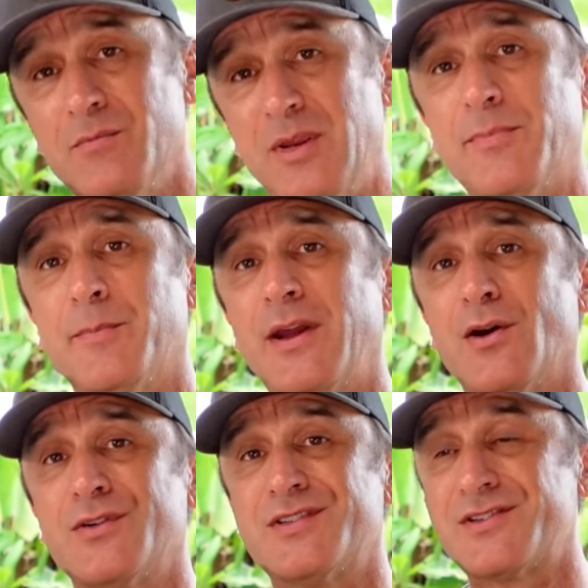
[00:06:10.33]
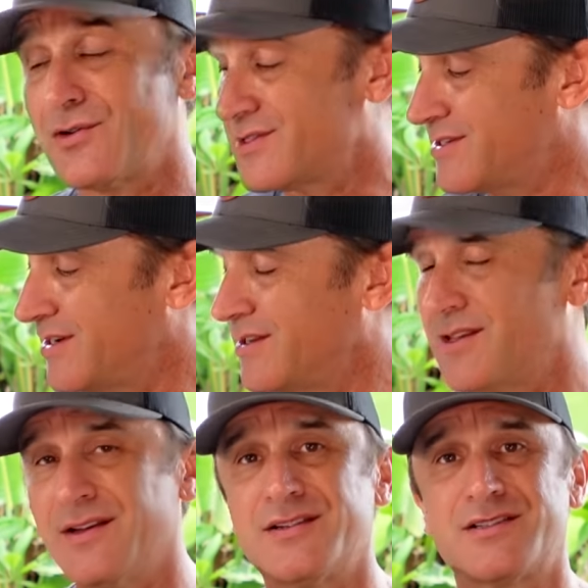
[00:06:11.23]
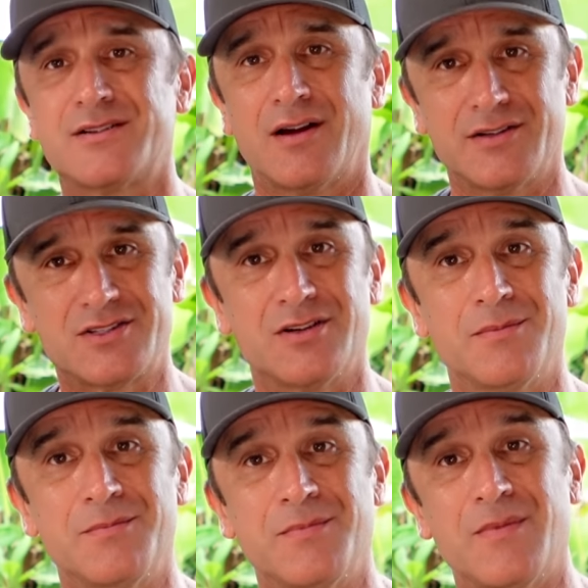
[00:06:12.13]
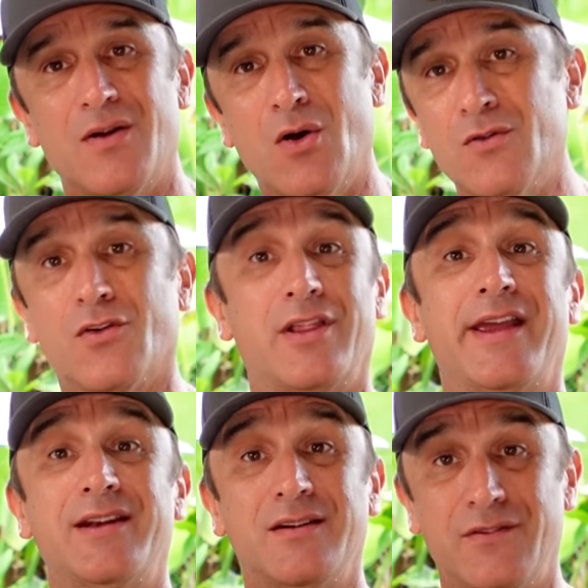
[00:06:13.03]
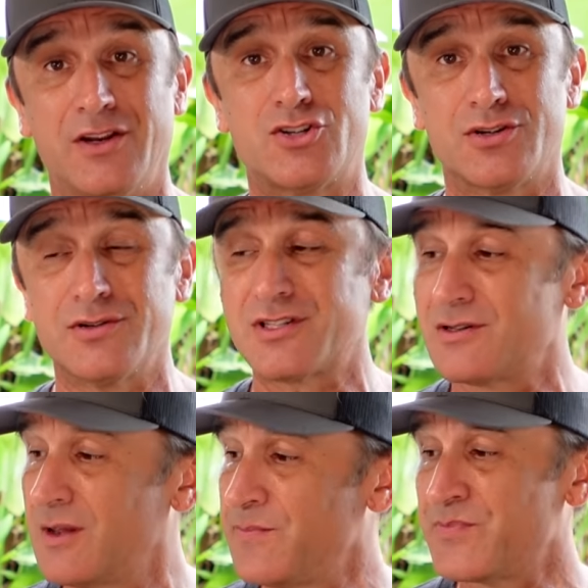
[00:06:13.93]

be prepared to start seeing this on some overland adventures.